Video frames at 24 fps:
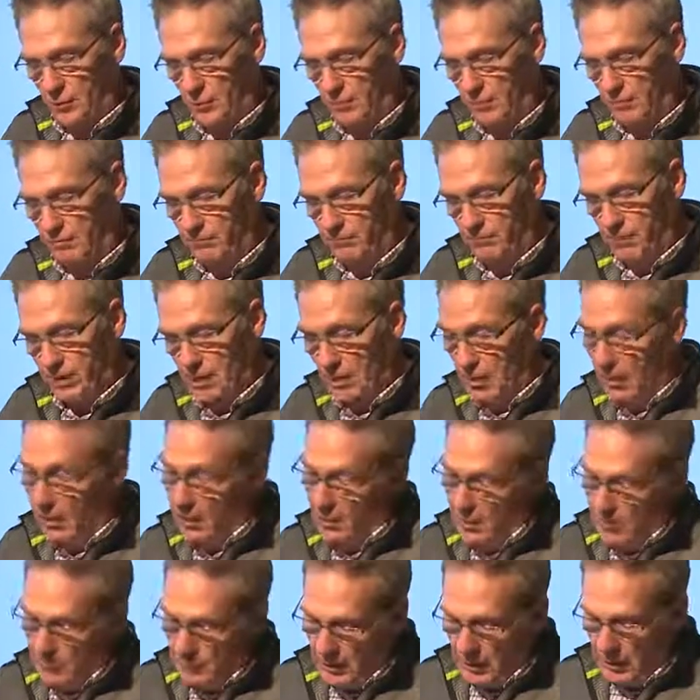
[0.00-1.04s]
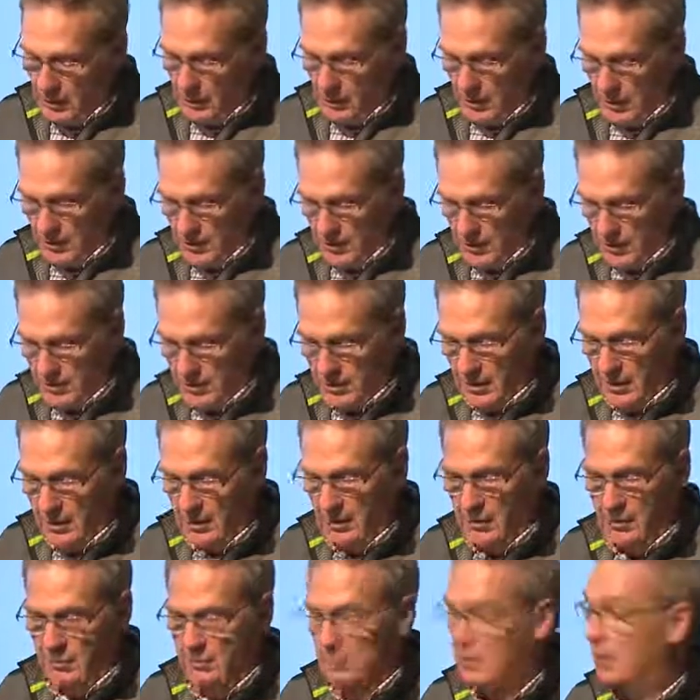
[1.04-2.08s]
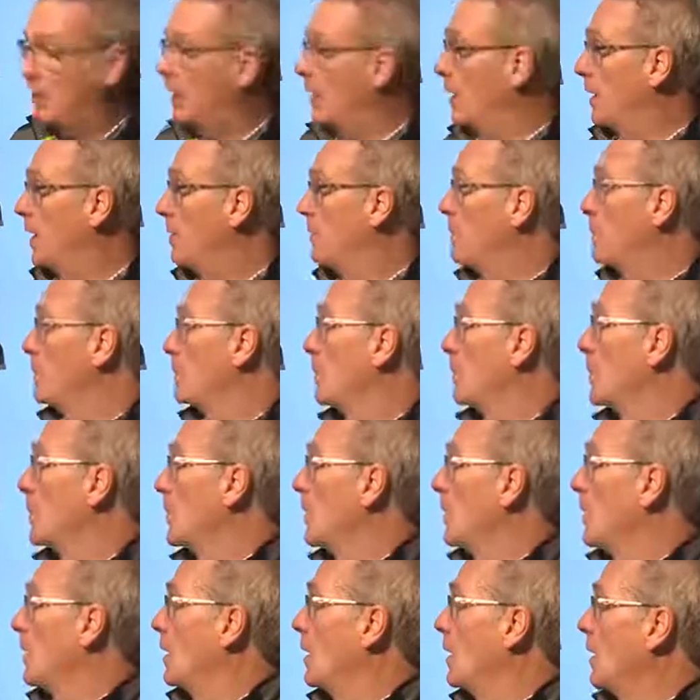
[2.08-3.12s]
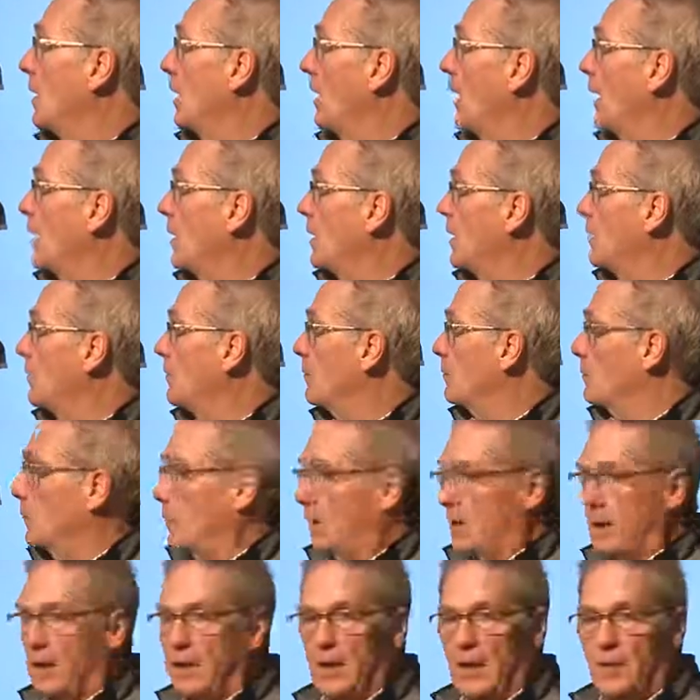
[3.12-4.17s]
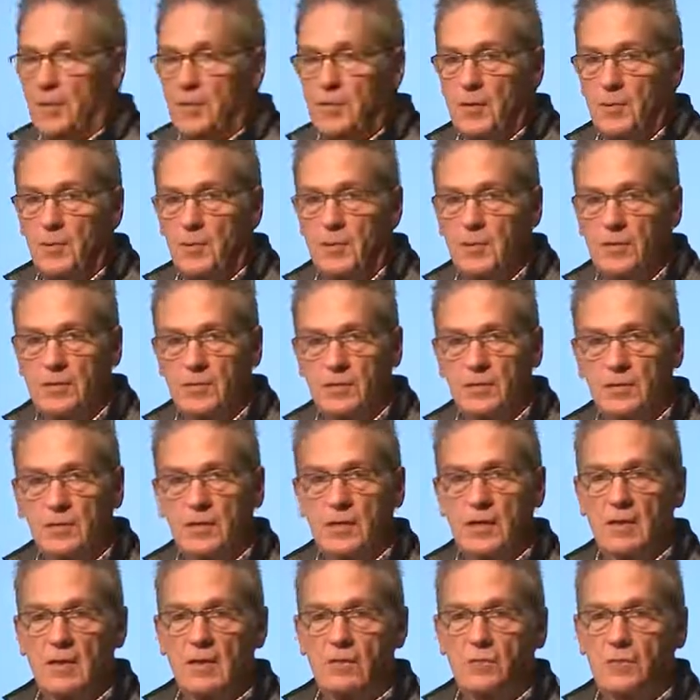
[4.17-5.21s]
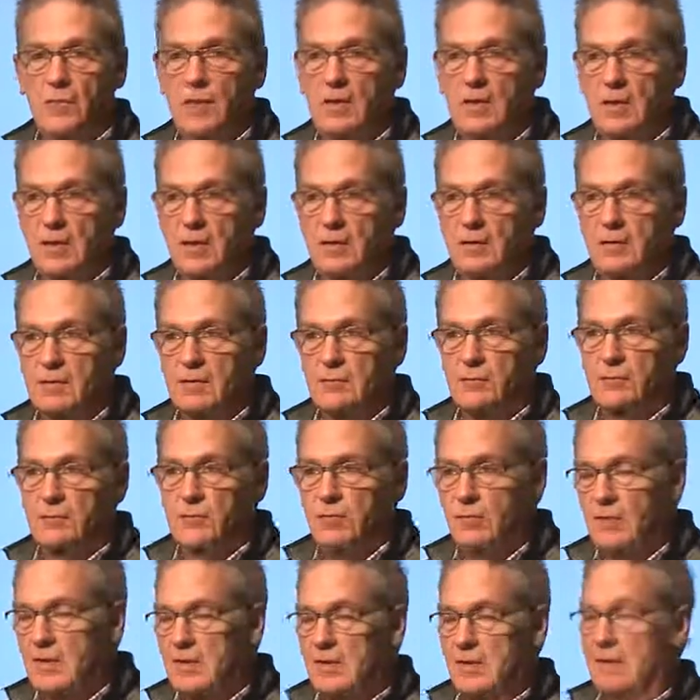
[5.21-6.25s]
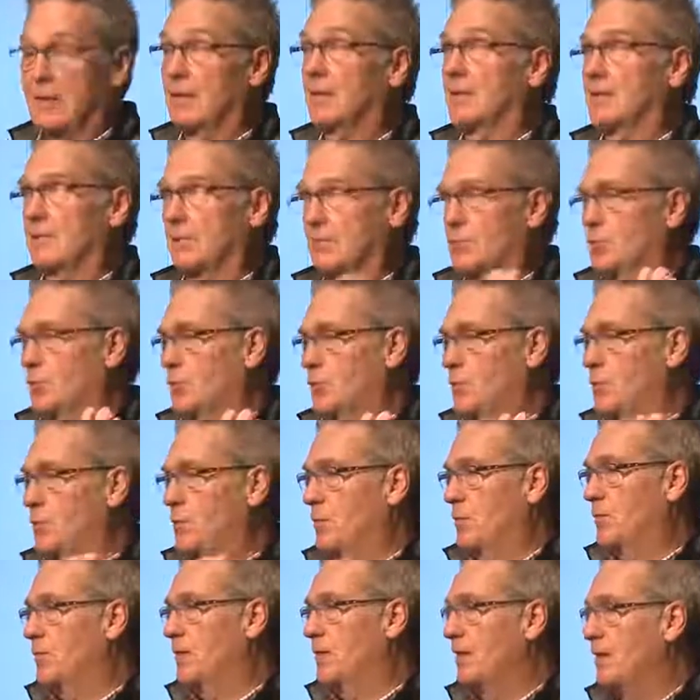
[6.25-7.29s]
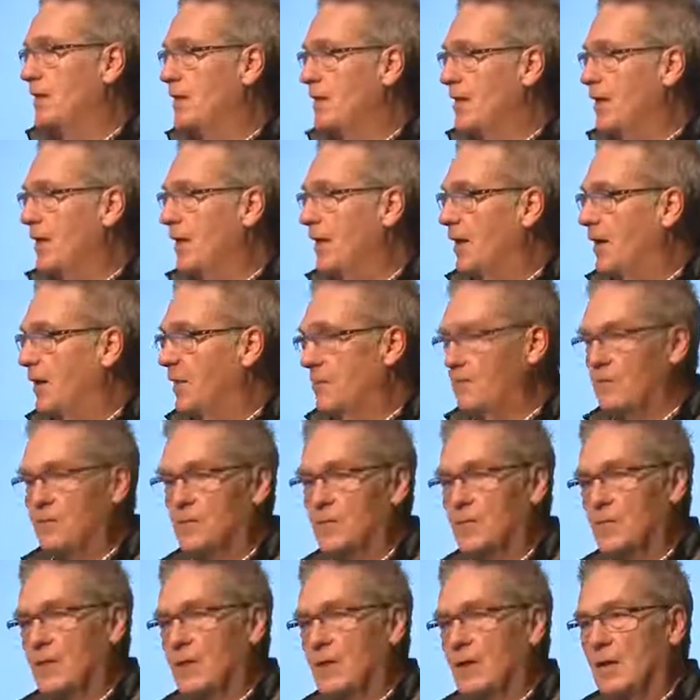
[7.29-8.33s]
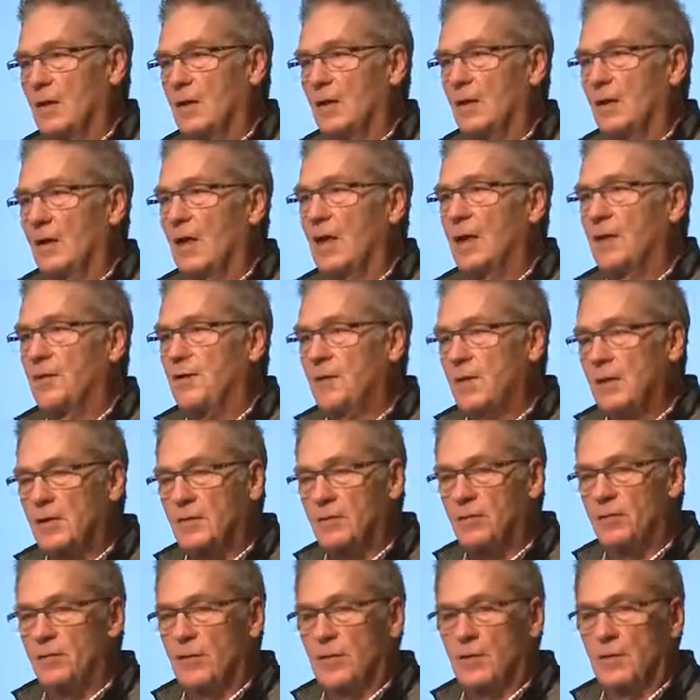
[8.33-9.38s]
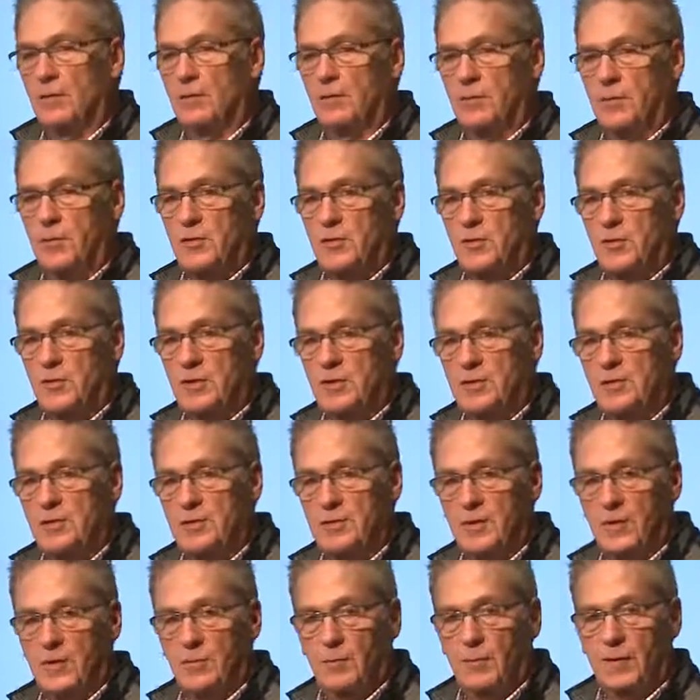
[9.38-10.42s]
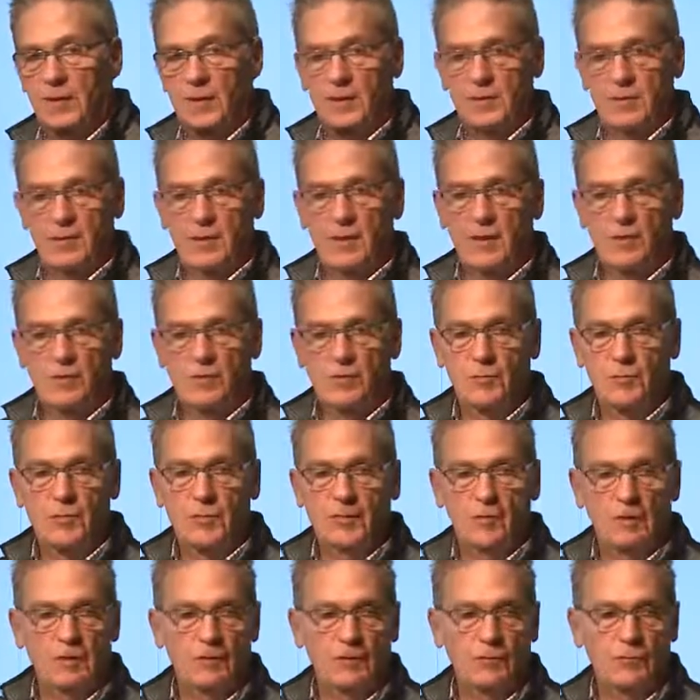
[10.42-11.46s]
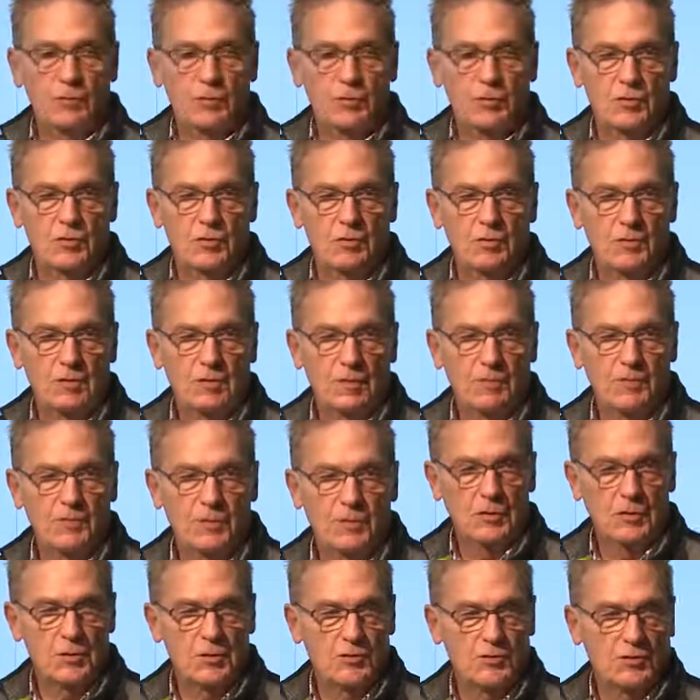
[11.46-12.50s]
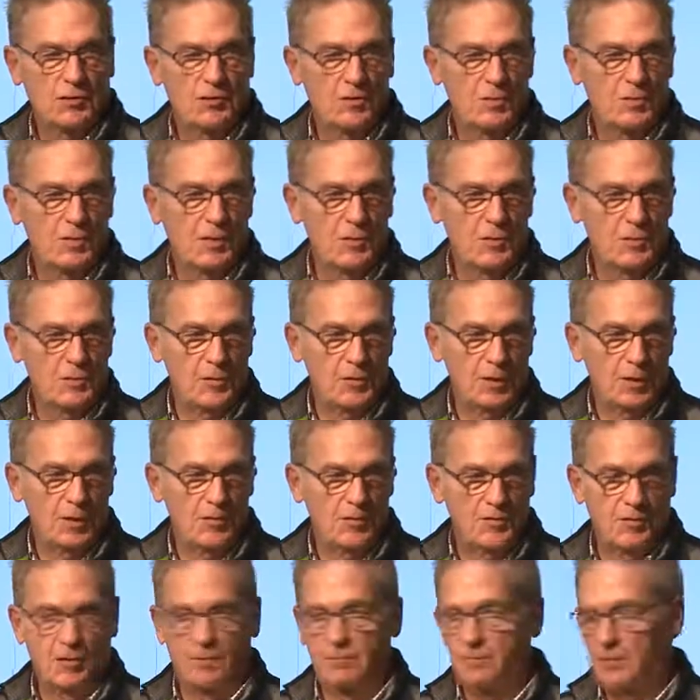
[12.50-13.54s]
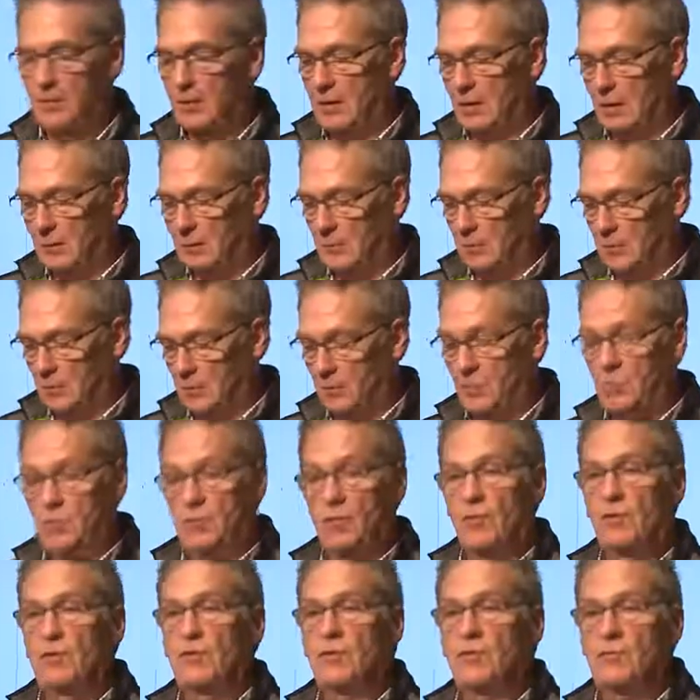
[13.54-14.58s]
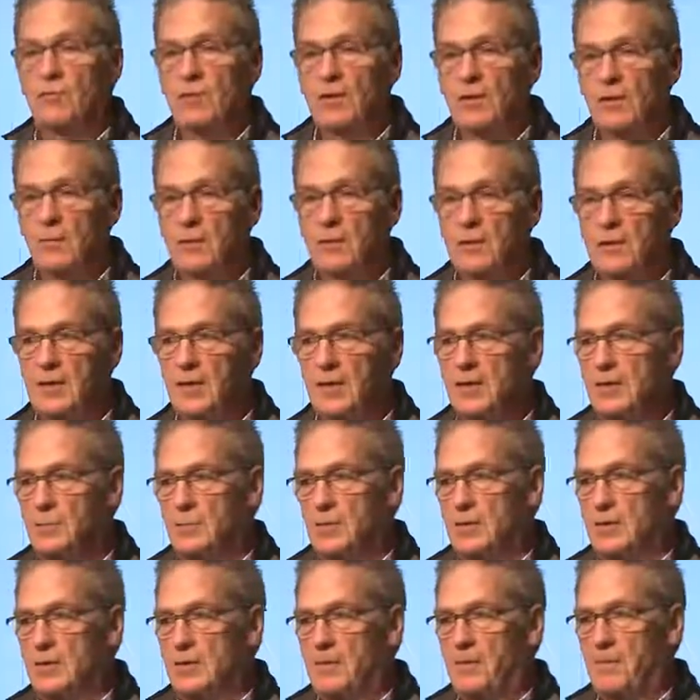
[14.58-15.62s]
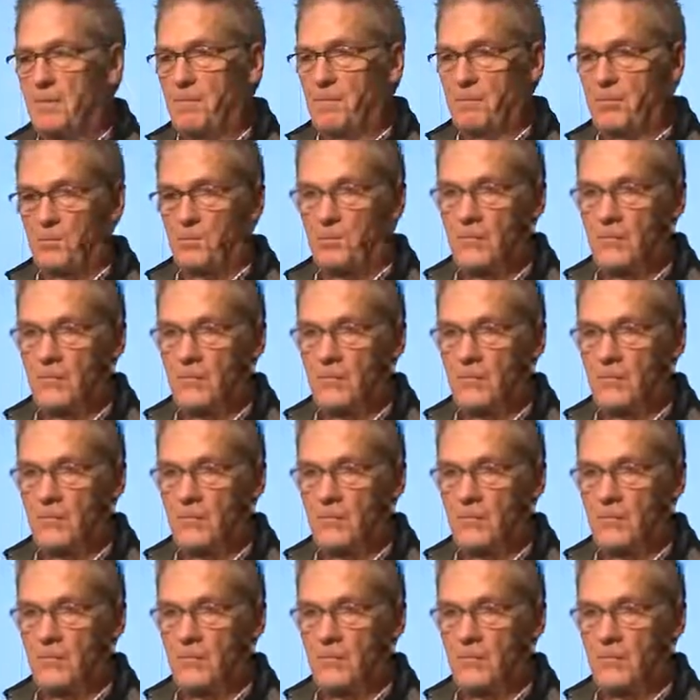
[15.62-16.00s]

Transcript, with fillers: problem. But anyway, as I say, um, I am a happier person at the end of reading it, writing it, stupid me. Um, I think there are a lot of possibilities there, but I stand to be enriched and instructed by you guys. So I, I'm going to stop. Sorry for running a bit late, but um,